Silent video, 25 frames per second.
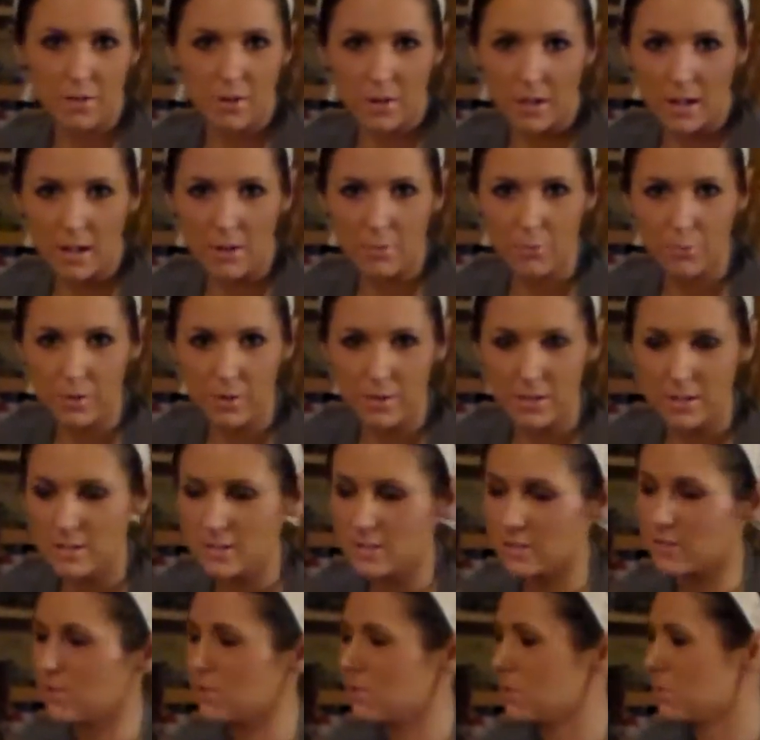creative with
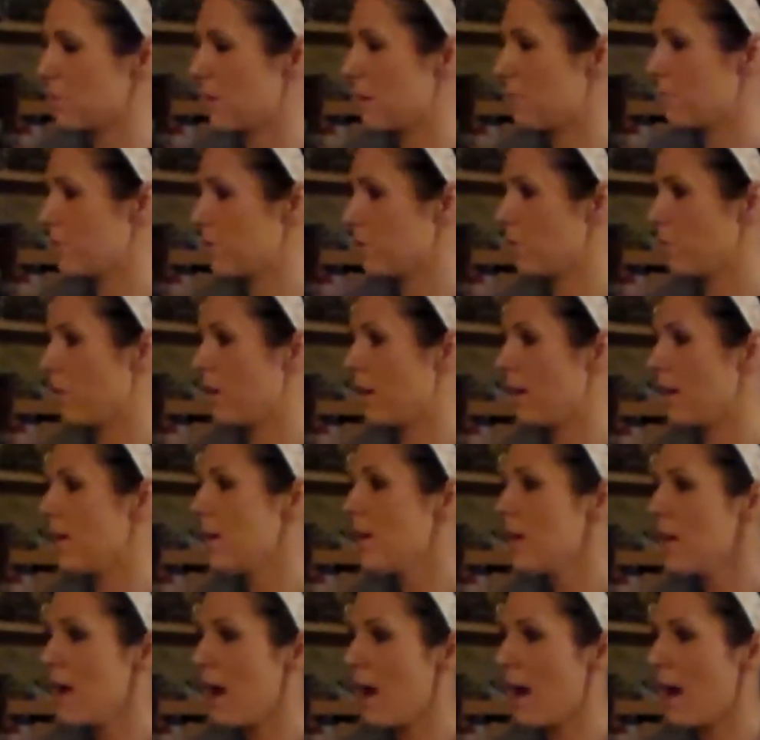this and use whatever you want.